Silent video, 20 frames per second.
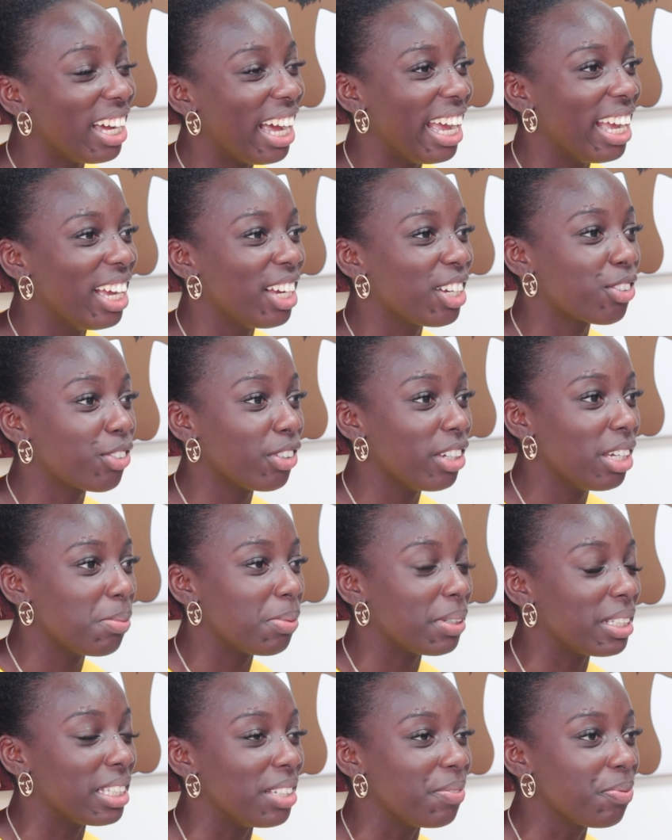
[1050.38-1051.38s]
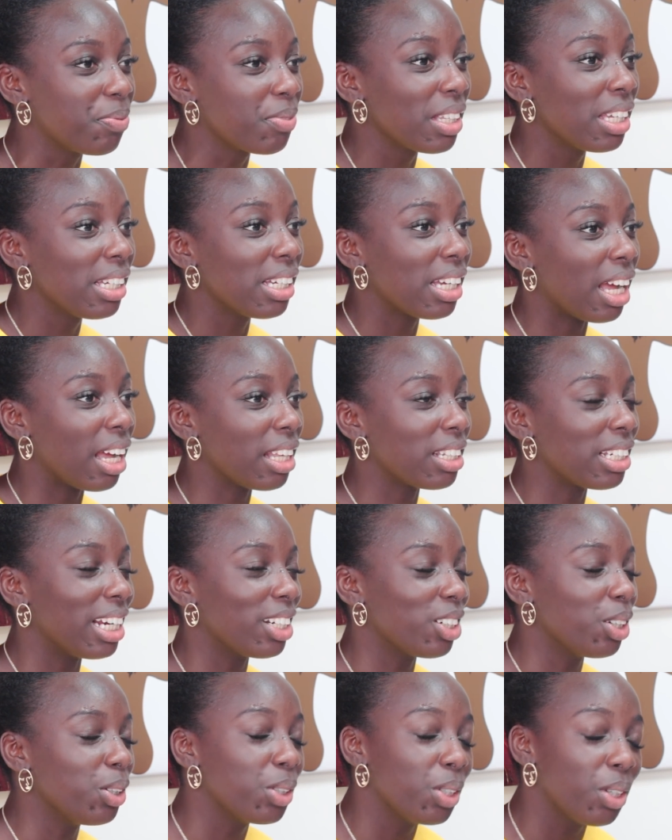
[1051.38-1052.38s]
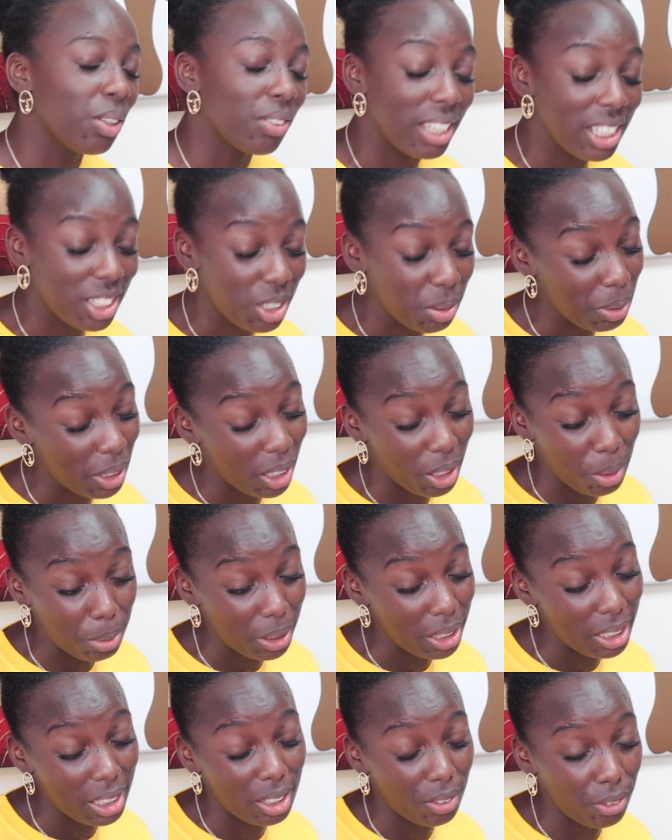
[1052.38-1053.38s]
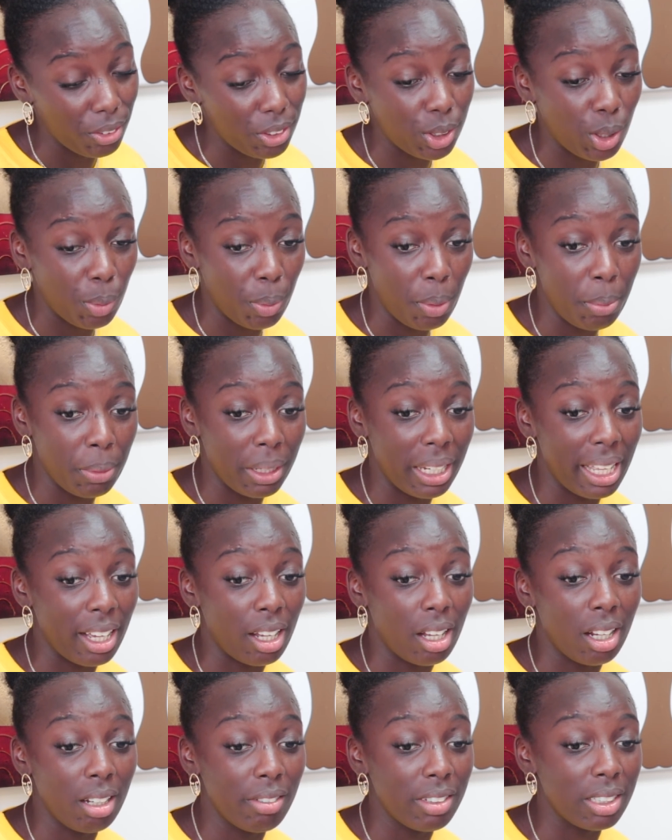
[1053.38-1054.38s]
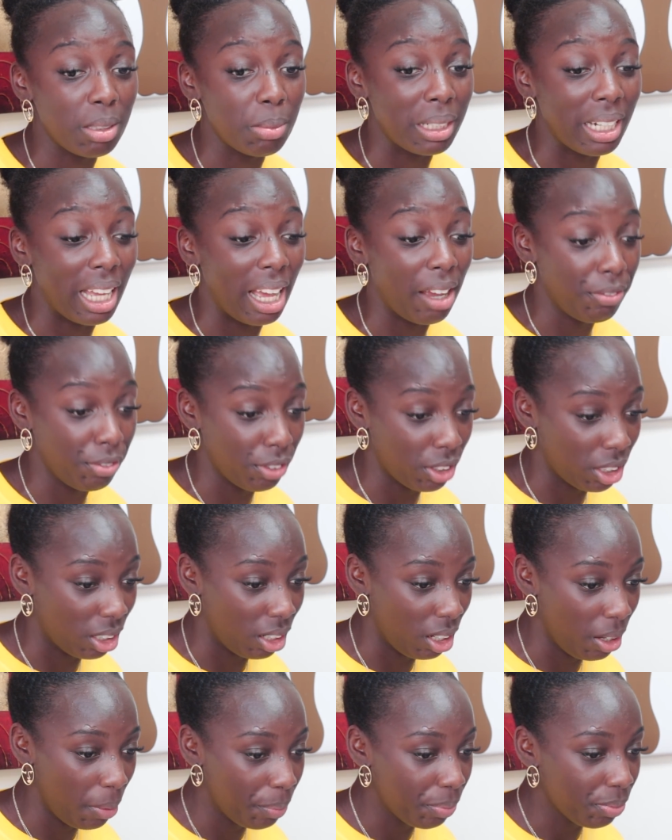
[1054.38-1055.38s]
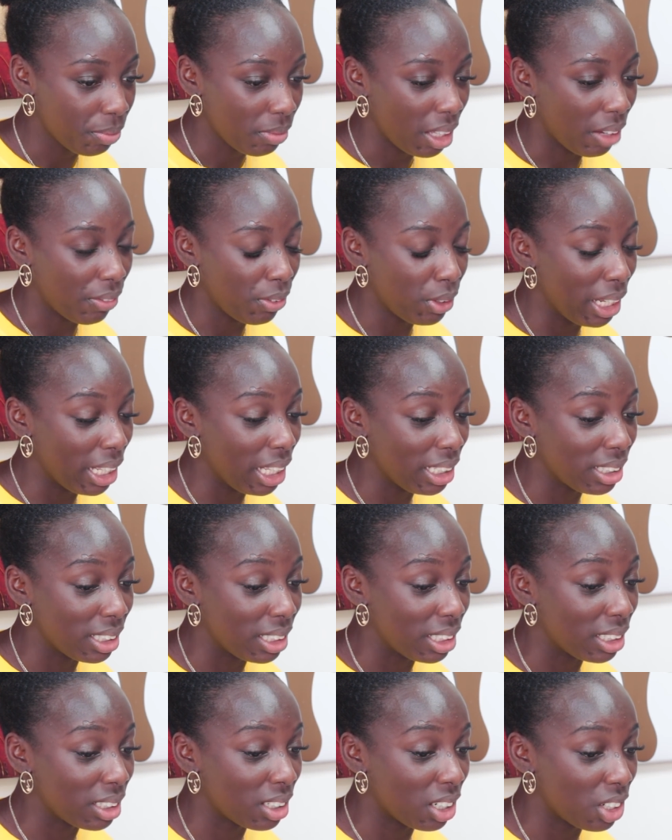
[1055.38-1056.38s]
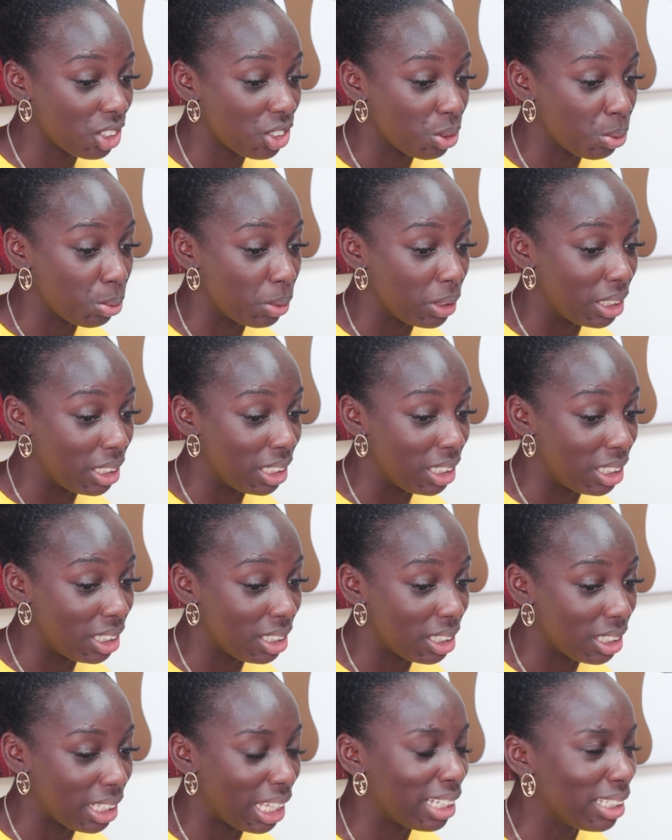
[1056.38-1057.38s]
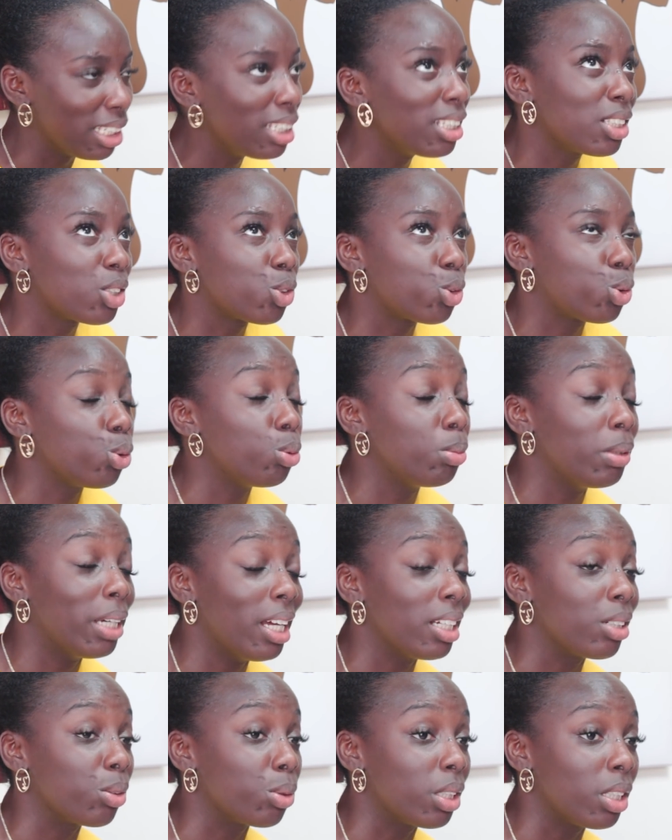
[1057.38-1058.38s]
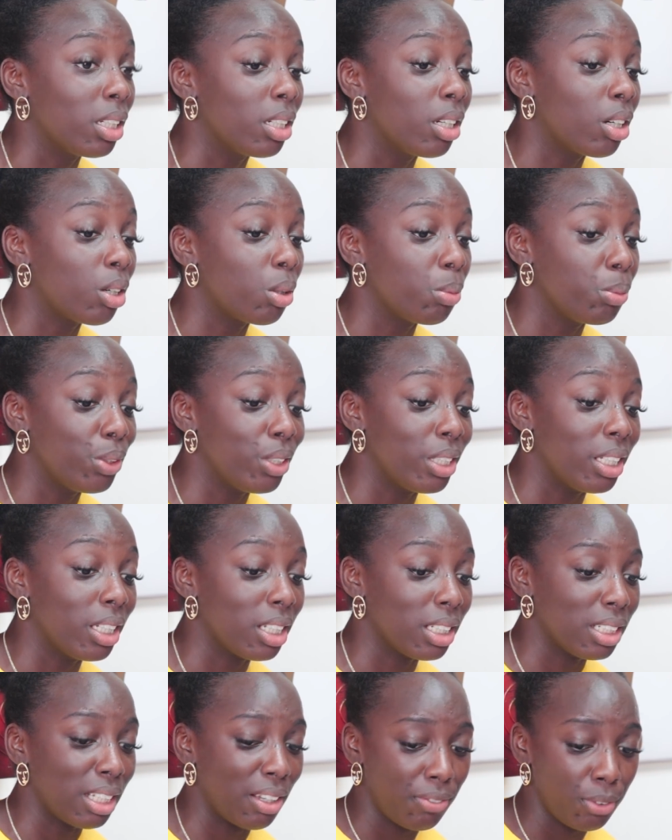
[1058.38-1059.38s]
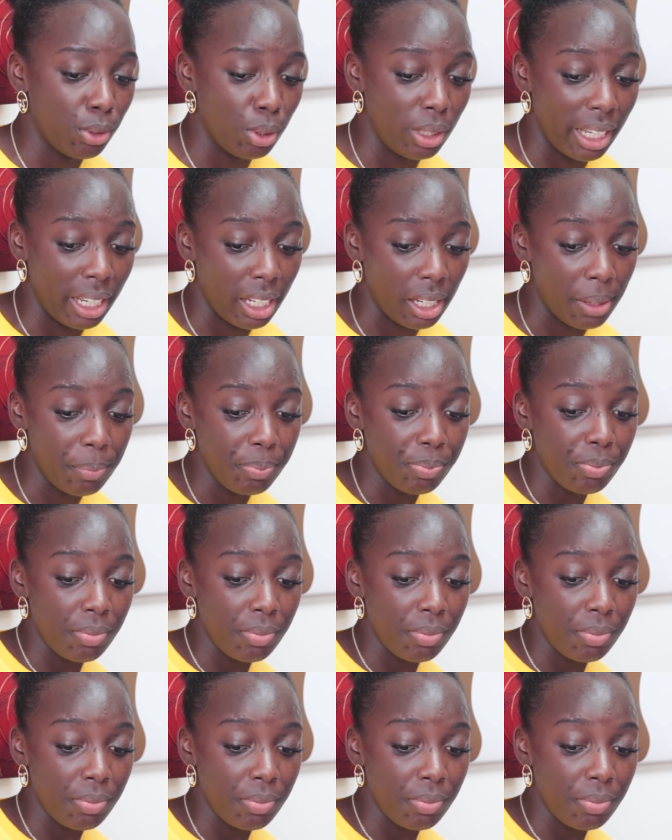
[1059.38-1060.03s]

no. I agree, but then I, I don't know if that should be a completely different topic, but like colorism in Africa. I feel like that's a discussion we need that needs to be had within our community because I feel like